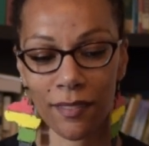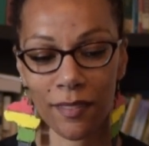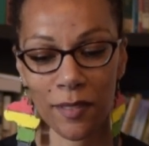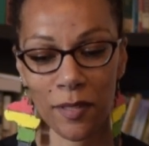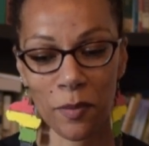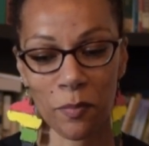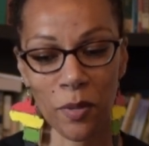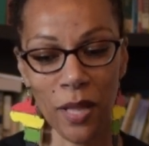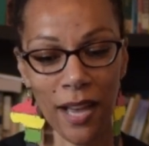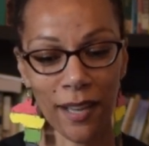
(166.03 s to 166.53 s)

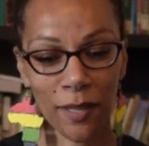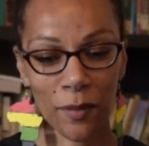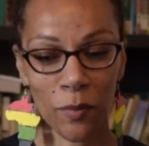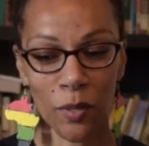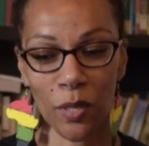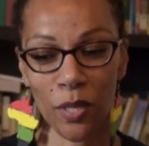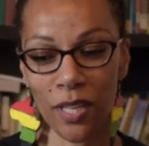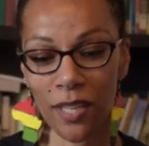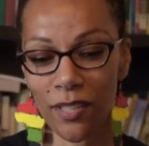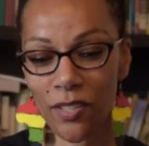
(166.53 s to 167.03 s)
the black
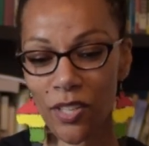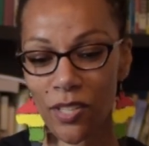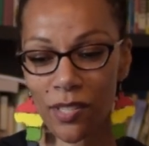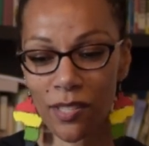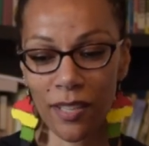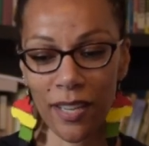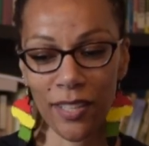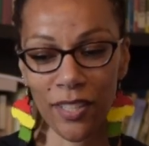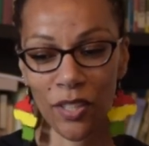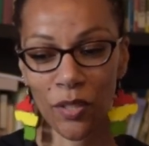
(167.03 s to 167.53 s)
community, just
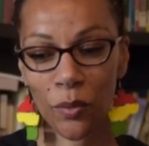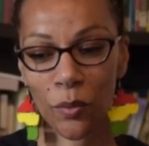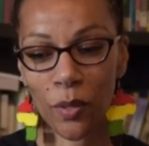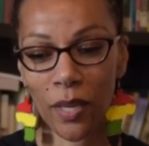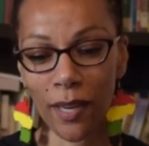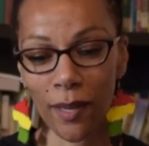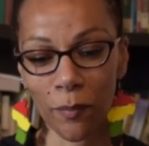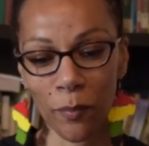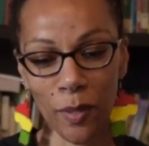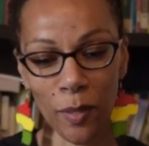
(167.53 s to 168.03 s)
like you
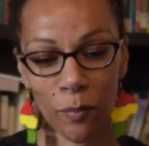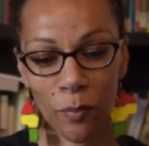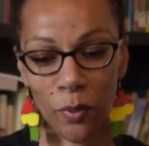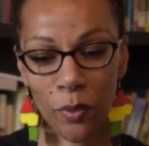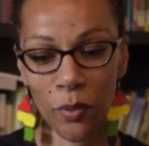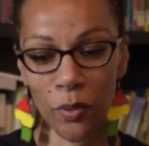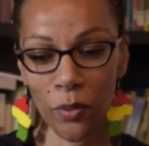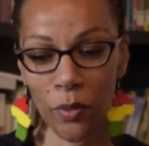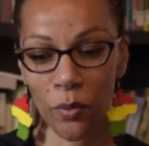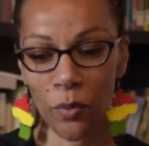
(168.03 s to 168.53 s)
get
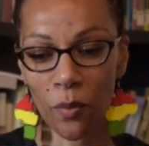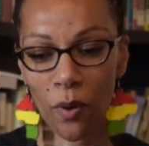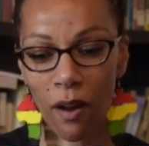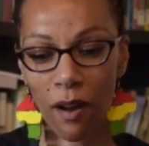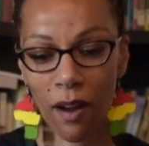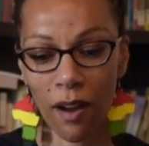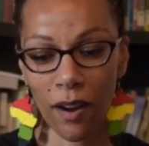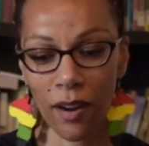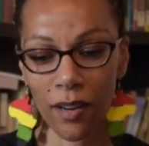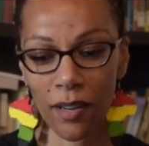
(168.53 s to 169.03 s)
people who
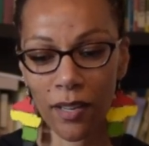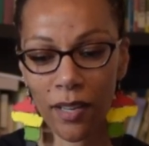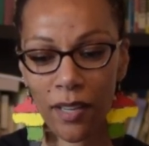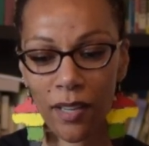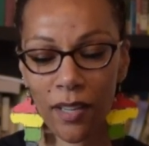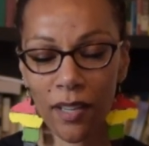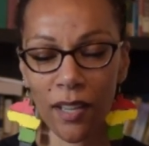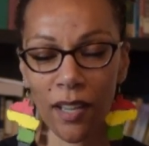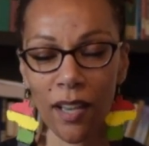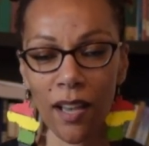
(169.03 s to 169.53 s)
are
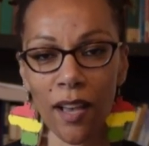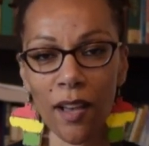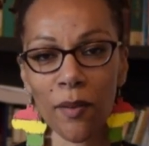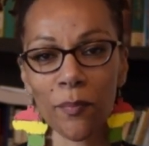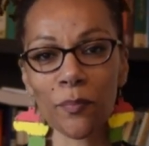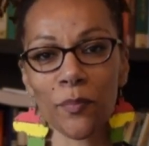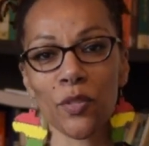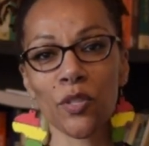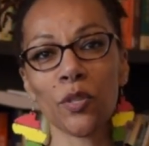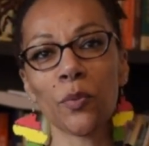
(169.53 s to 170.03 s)

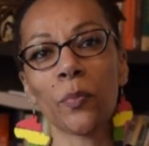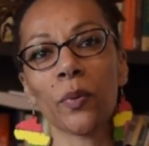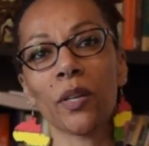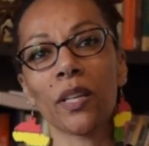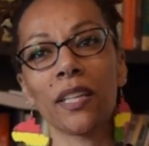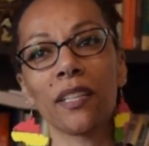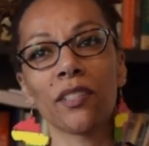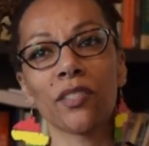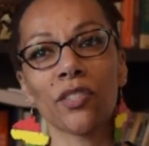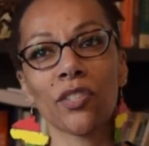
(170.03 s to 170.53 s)
um, super
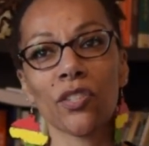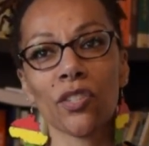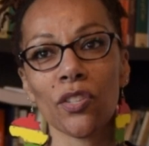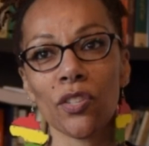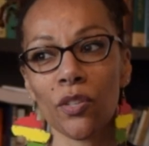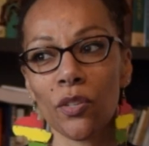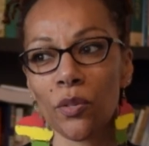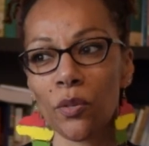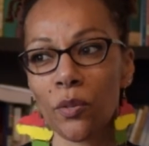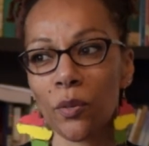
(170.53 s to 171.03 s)

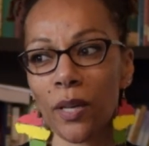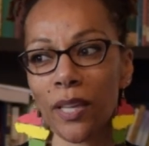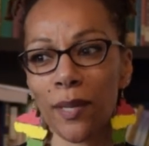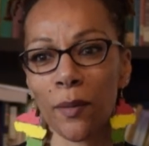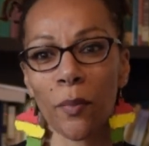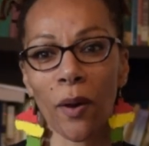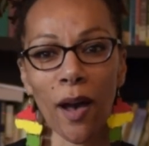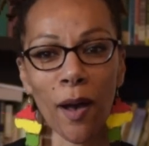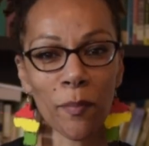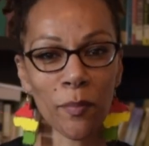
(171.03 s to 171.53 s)
into
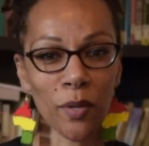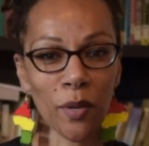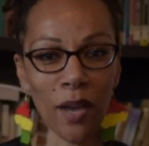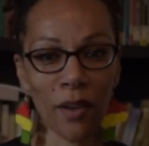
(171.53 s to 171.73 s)
hip hop. You